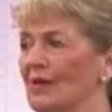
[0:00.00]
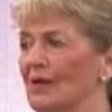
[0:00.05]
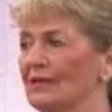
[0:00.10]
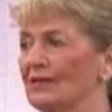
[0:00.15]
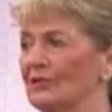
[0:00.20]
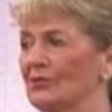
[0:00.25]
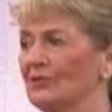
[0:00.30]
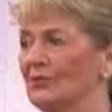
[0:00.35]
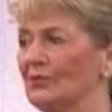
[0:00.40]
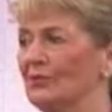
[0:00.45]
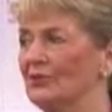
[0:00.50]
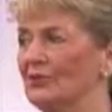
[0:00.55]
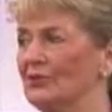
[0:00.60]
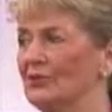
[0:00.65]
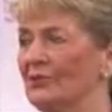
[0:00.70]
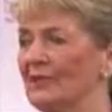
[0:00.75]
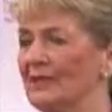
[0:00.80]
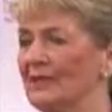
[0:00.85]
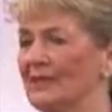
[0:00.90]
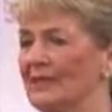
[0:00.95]
much for
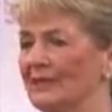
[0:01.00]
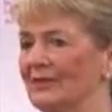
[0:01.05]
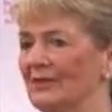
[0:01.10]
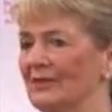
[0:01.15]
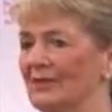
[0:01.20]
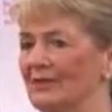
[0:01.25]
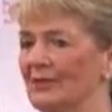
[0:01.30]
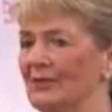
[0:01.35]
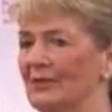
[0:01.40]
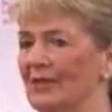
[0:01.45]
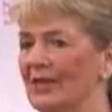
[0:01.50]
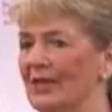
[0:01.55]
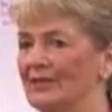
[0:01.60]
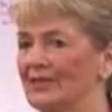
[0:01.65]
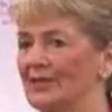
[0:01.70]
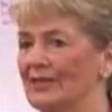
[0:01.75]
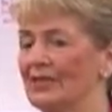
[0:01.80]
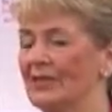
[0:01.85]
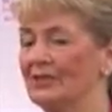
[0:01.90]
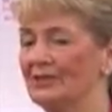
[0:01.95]
doing that so
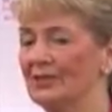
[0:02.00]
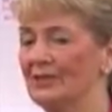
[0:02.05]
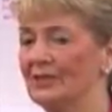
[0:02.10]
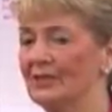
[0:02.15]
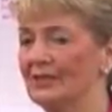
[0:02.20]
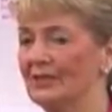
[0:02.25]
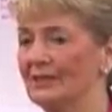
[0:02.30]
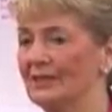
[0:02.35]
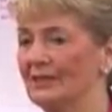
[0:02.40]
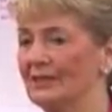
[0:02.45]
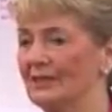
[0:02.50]
conscientiously.